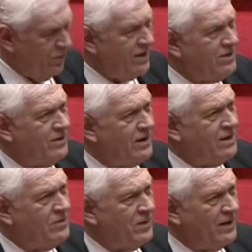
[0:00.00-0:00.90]
that is
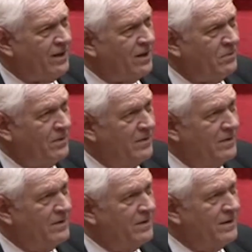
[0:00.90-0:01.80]
picked up
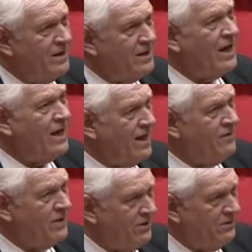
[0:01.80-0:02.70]
is a lot
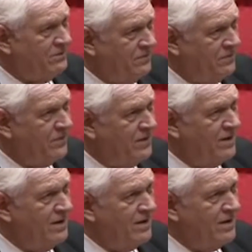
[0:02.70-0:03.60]
heavier.
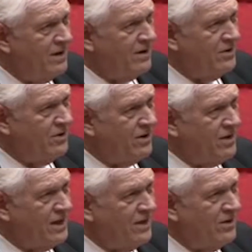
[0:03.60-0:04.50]
You can
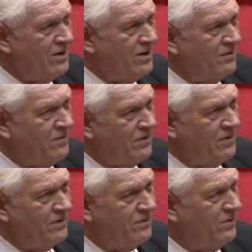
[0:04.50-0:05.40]
see this if
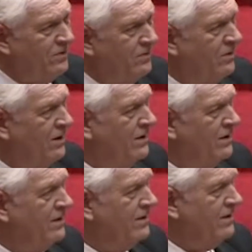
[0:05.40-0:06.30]
you
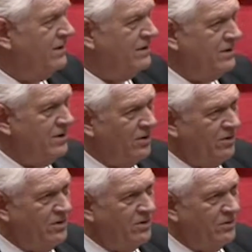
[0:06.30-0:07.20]
go
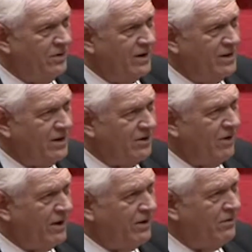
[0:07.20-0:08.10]
to an
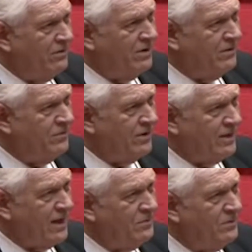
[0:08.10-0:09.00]
incinerator, for
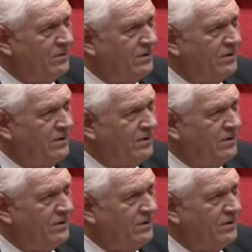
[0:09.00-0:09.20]
example.